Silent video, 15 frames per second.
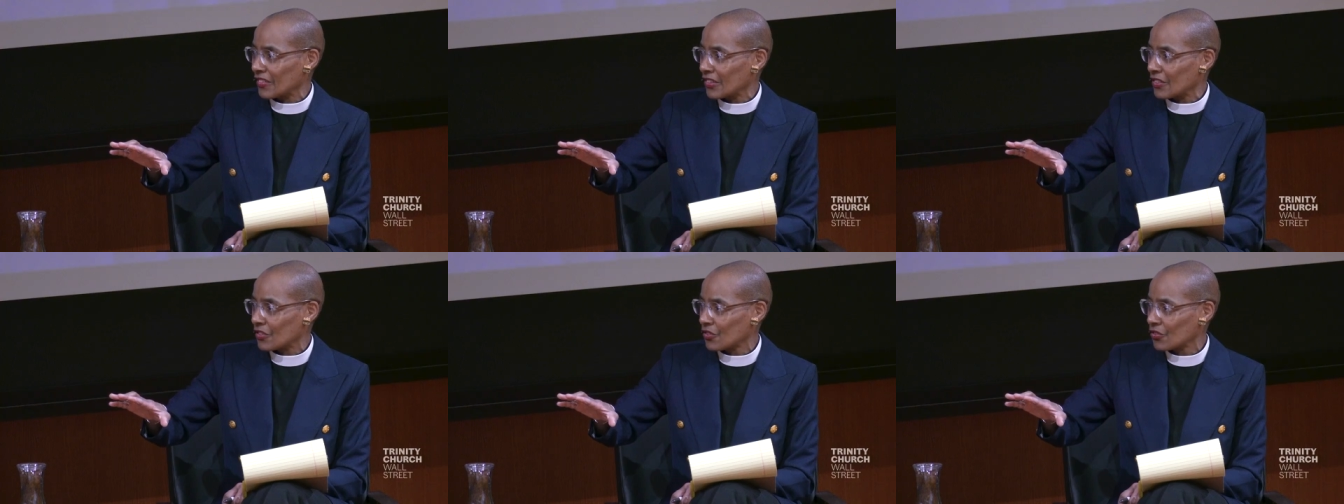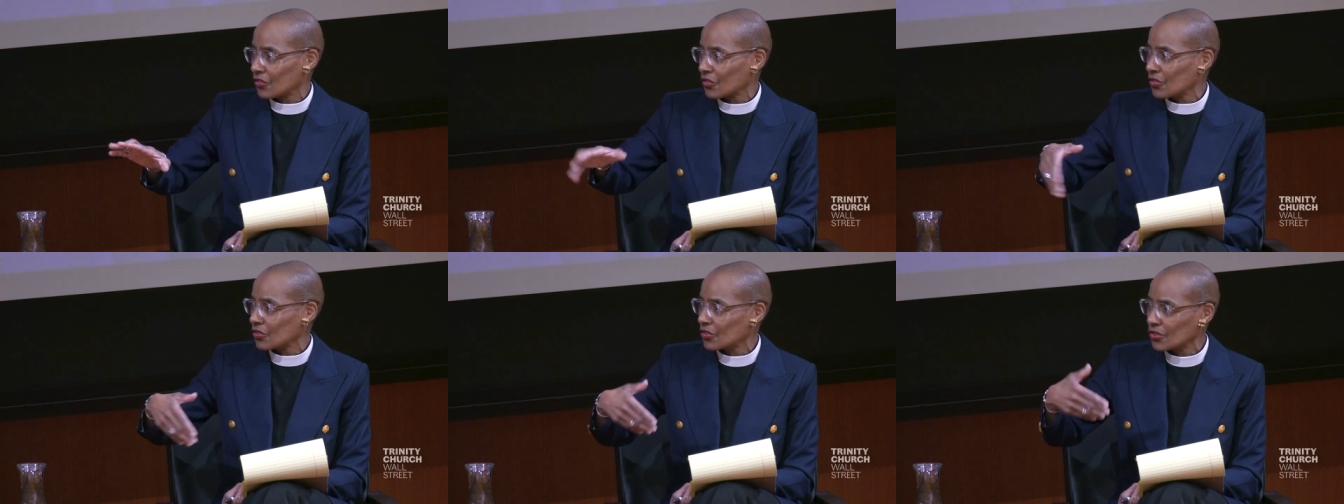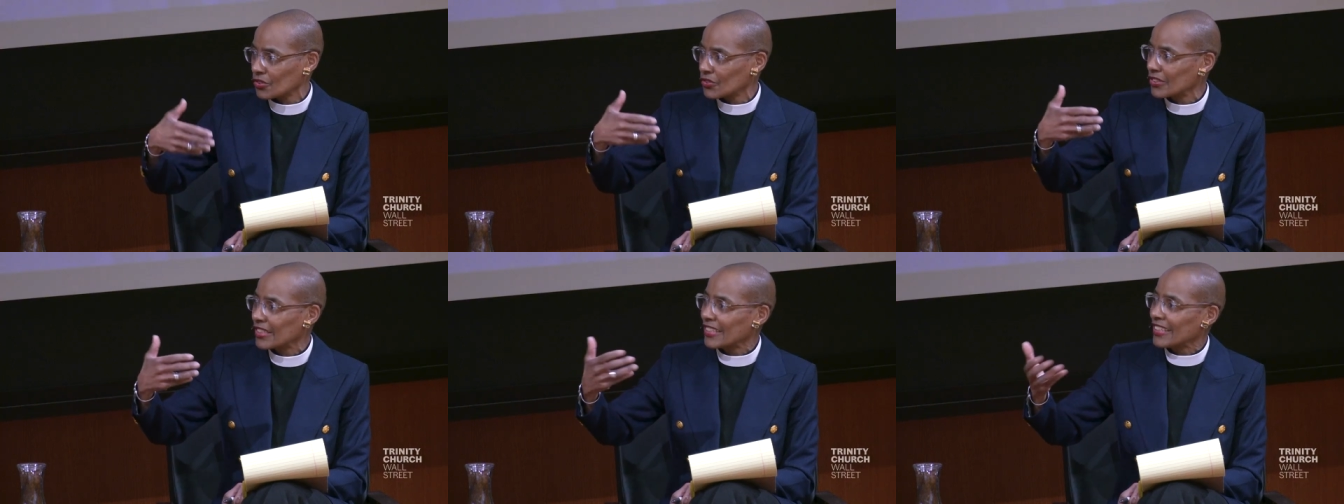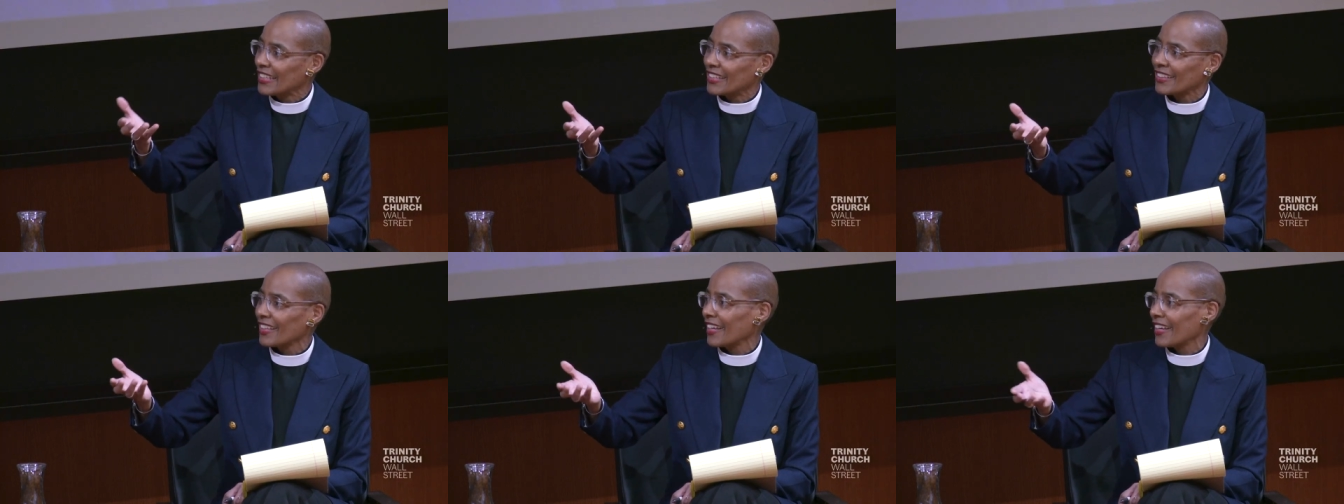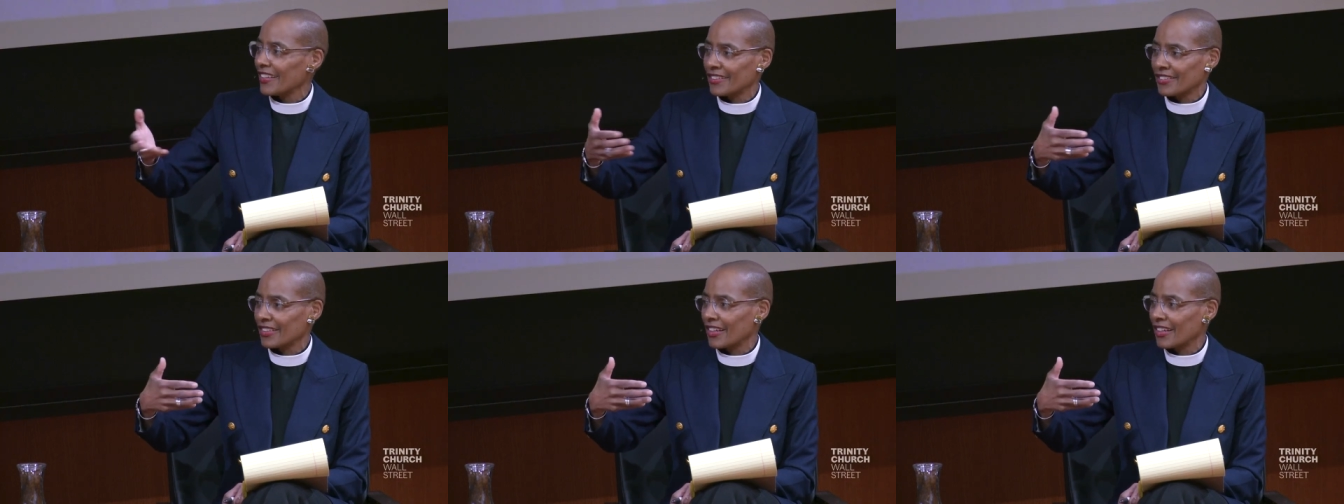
in her school, that,